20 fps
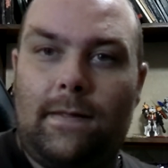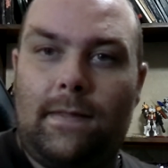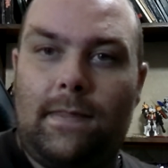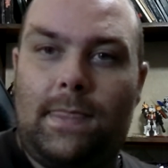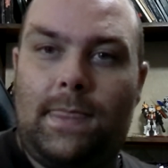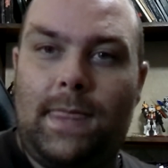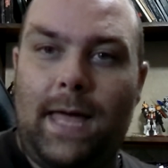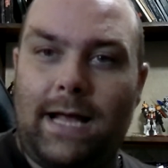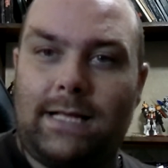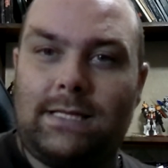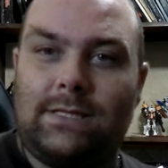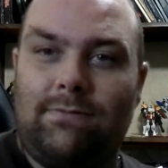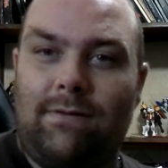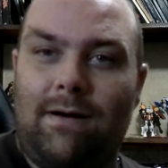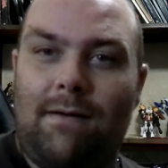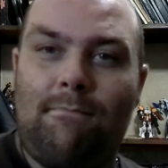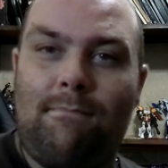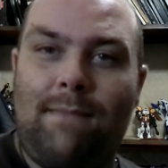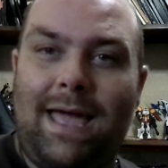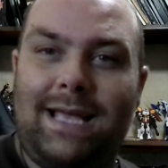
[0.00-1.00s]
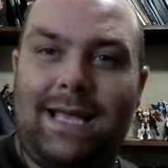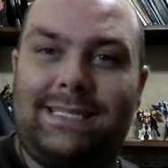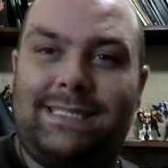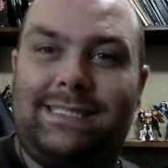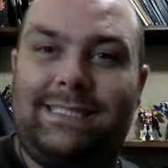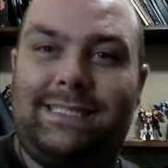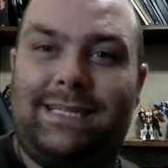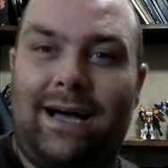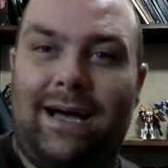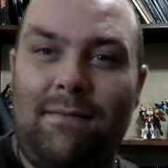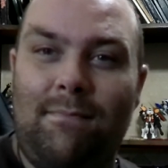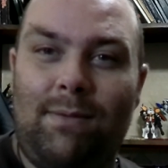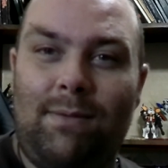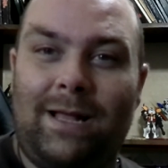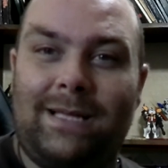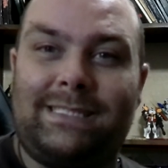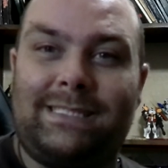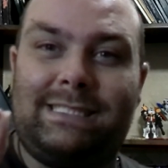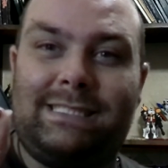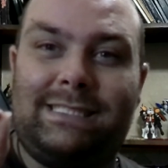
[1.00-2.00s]
That's what makes
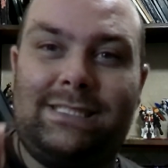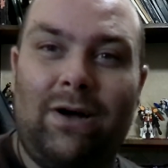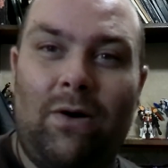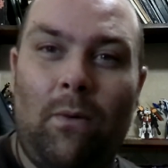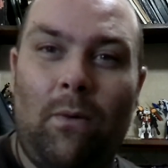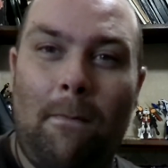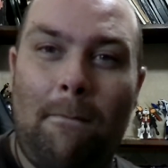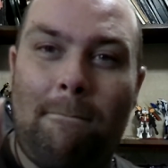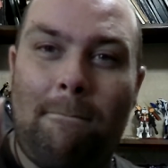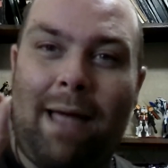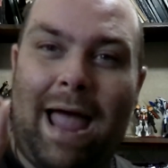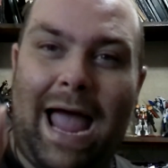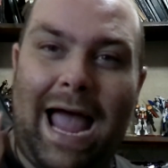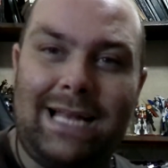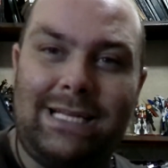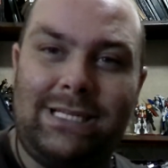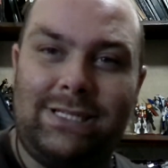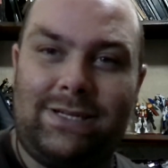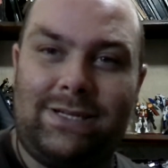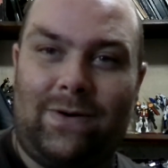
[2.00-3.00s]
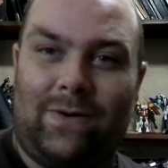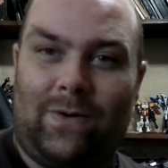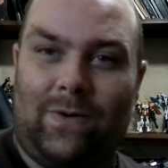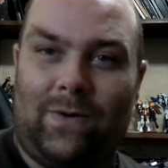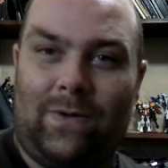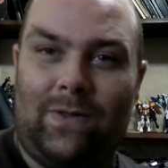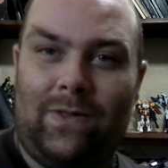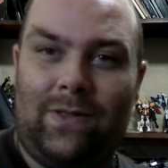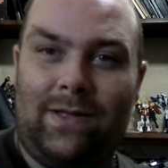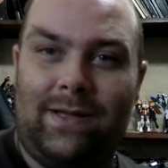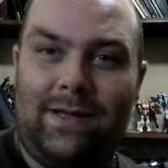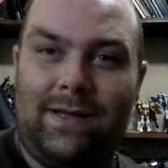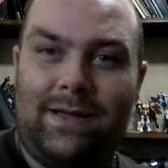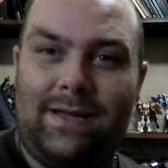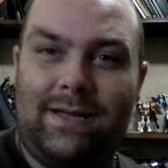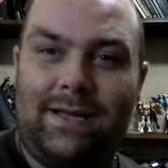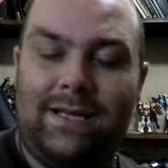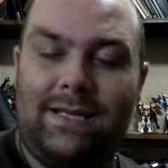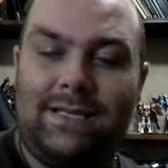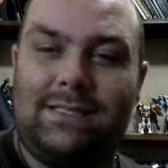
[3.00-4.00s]
Gunpla so magical,
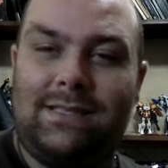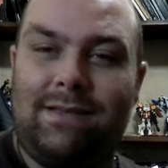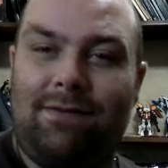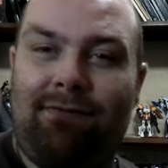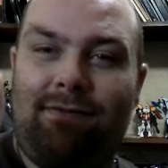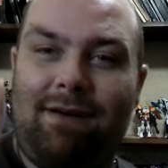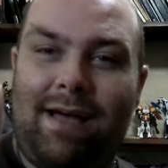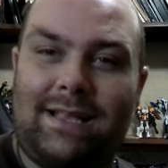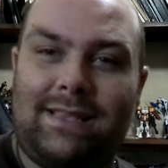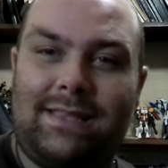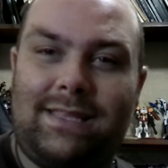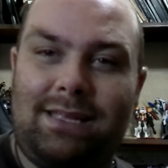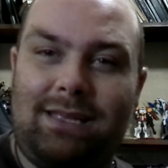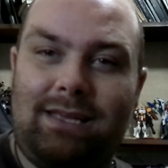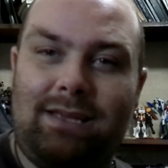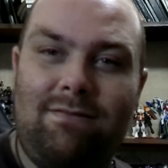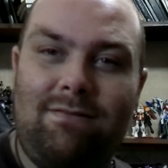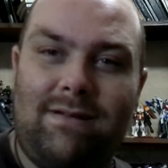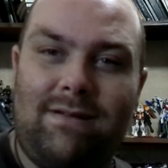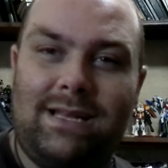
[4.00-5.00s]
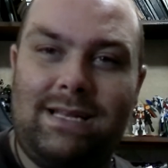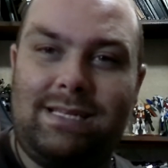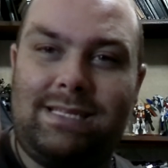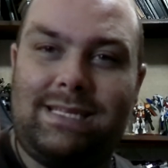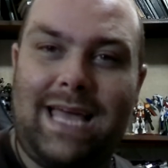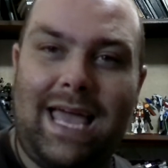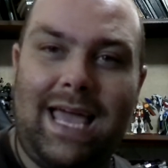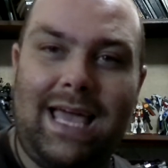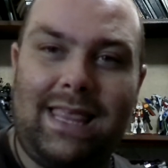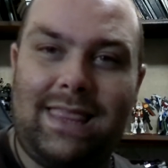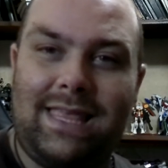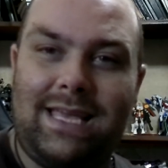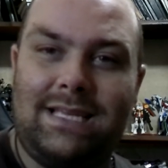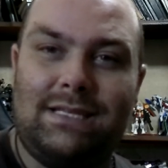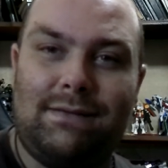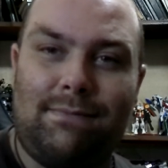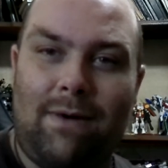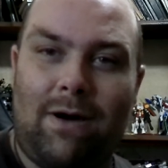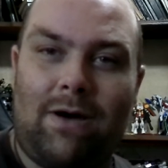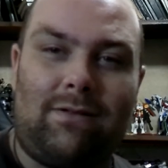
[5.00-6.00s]
is the fact that you can take
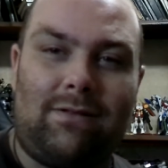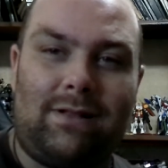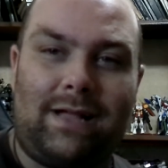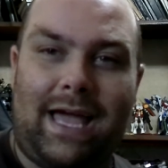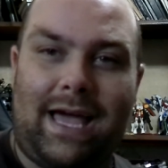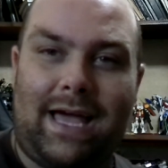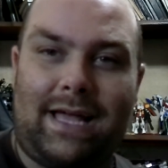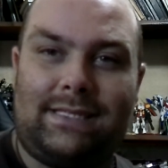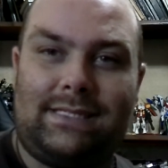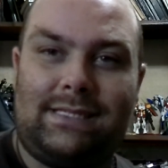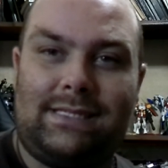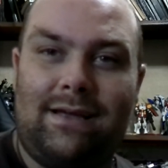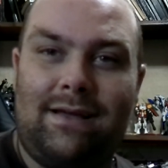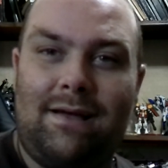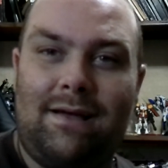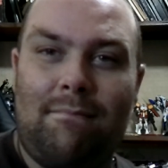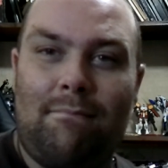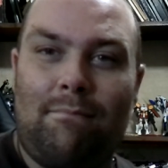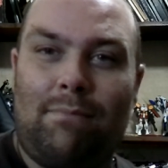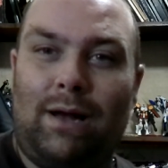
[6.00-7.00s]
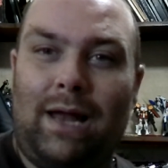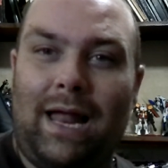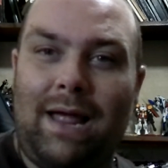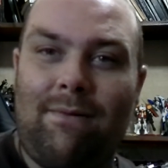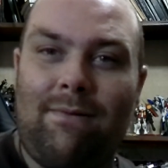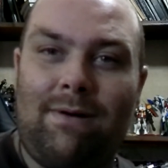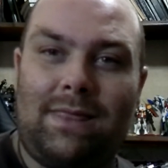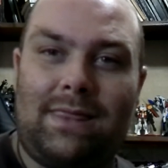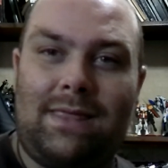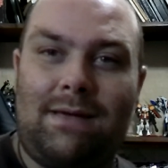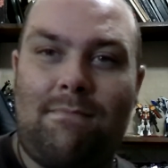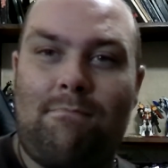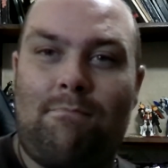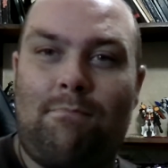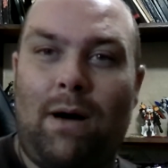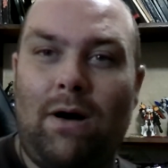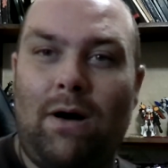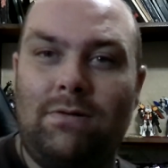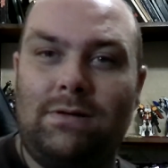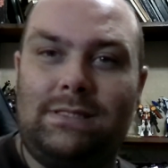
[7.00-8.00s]
these model kits, play with them,
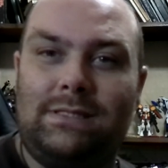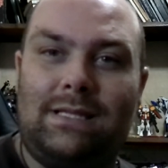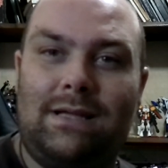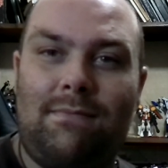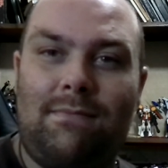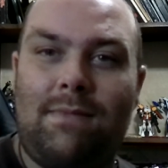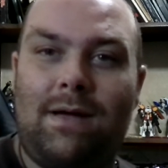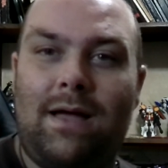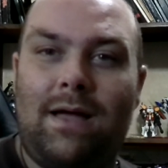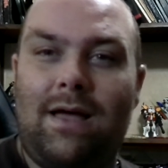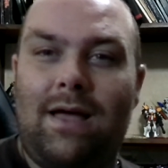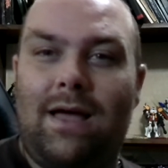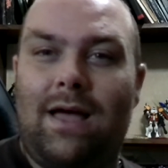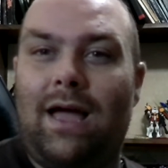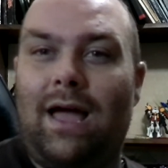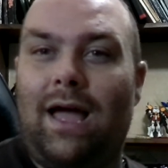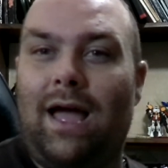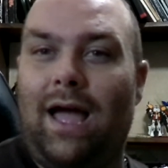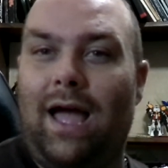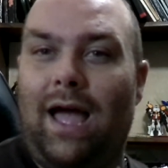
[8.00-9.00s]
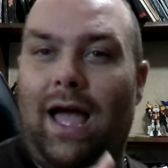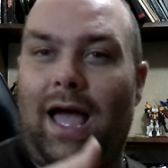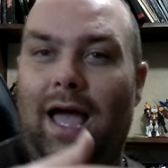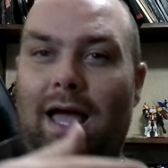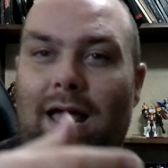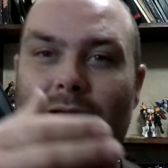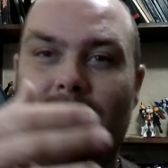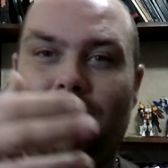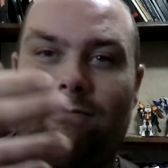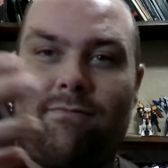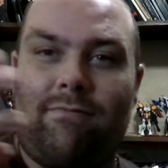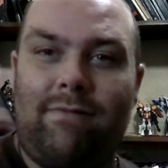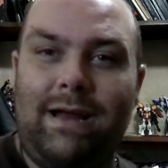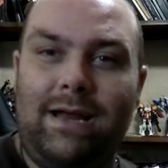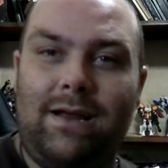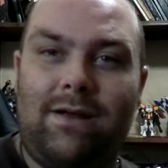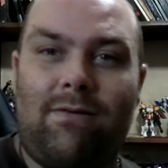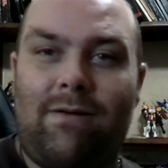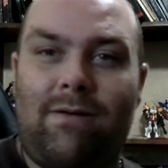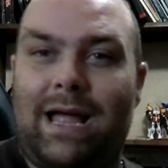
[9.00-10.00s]
pose them, and
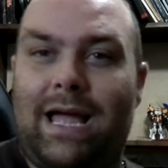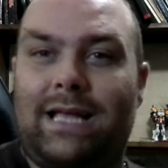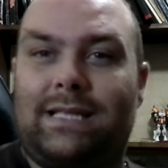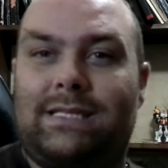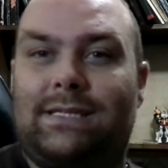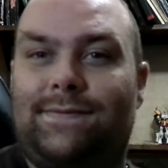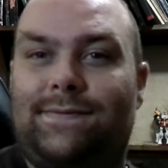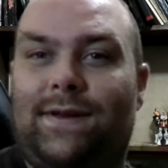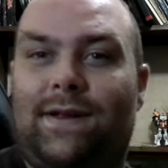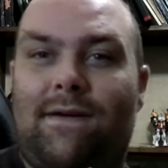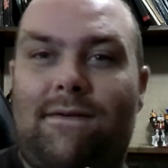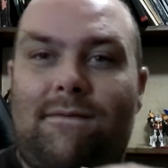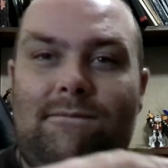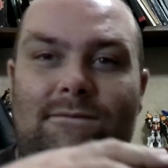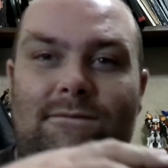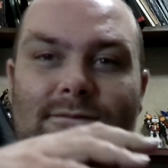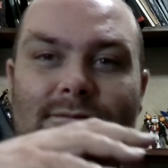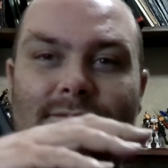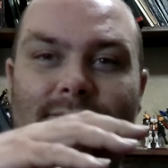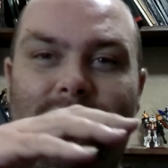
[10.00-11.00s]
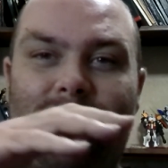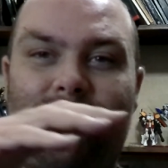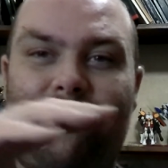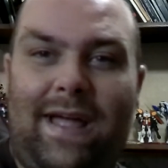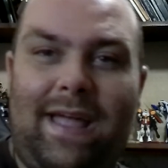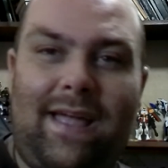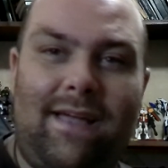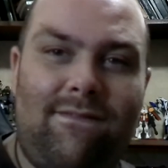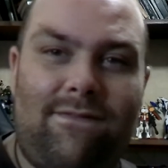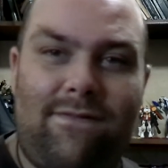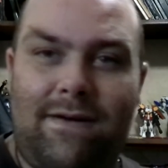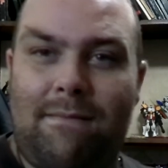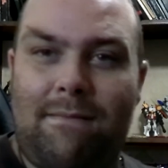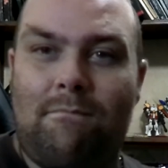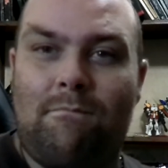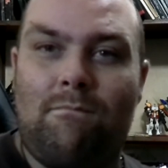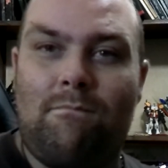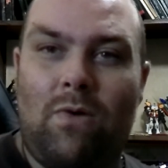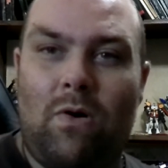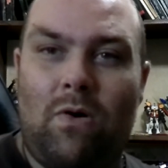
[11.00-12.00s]
recreate some of your favorite
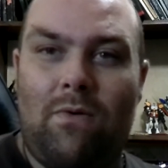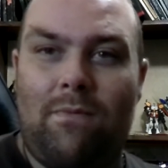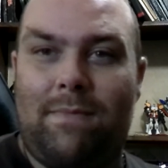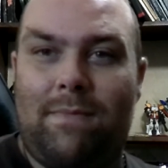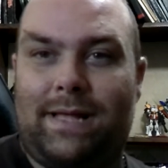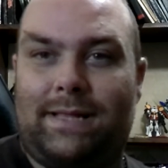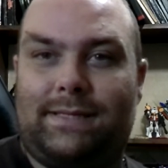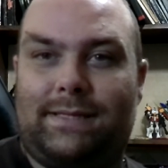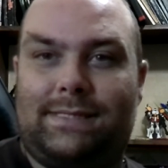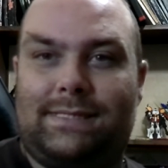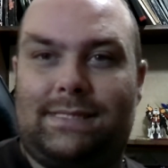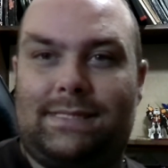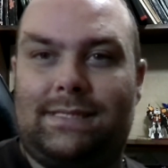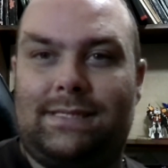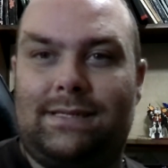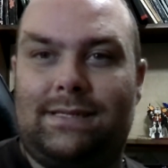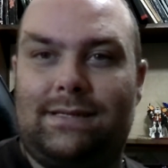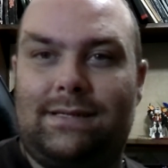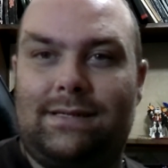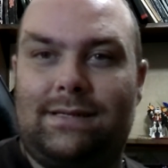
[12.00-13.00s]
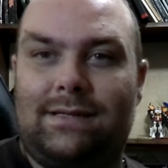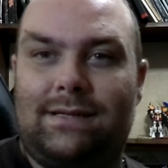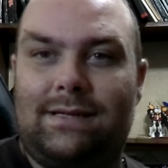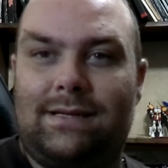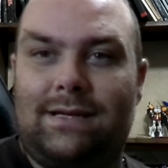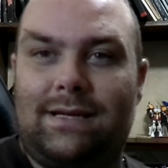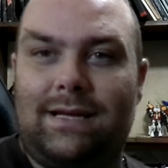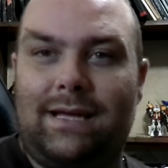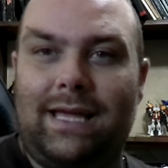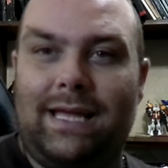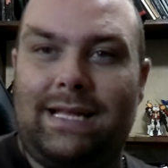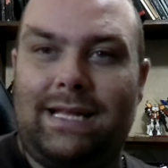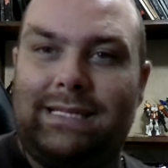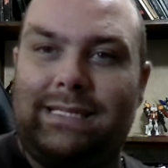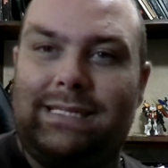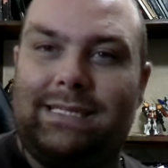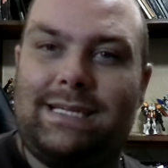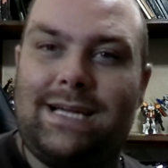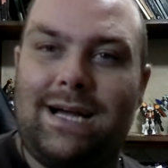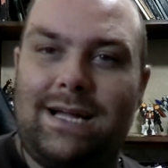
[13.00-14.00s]
moments
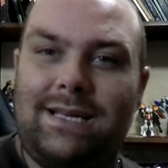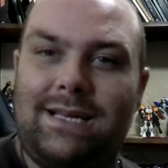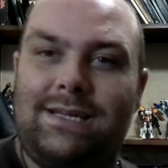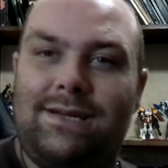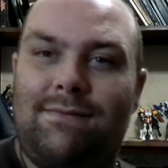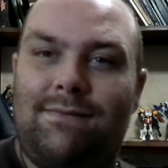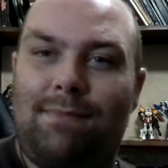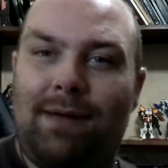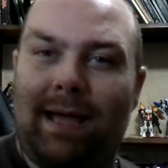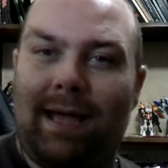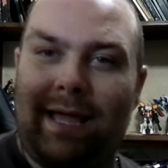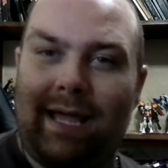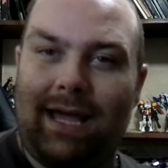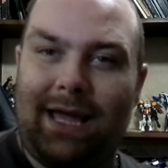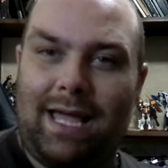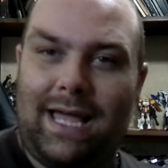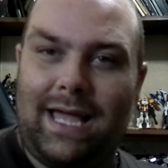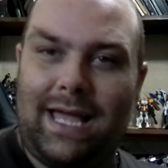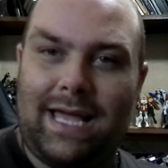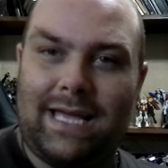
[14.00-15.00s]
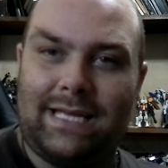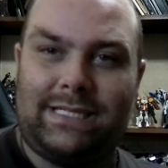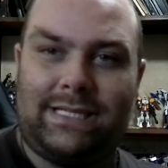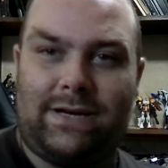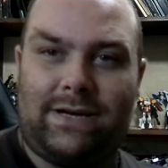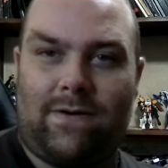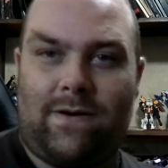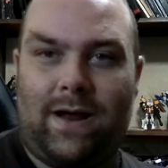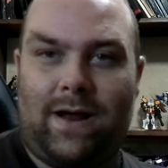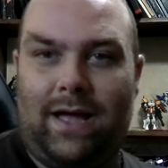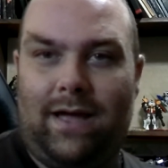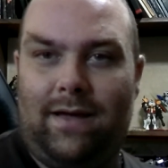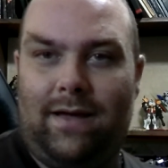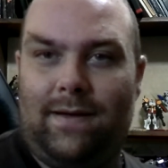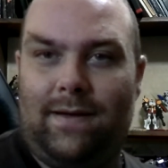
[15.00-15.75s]
in Gundam history.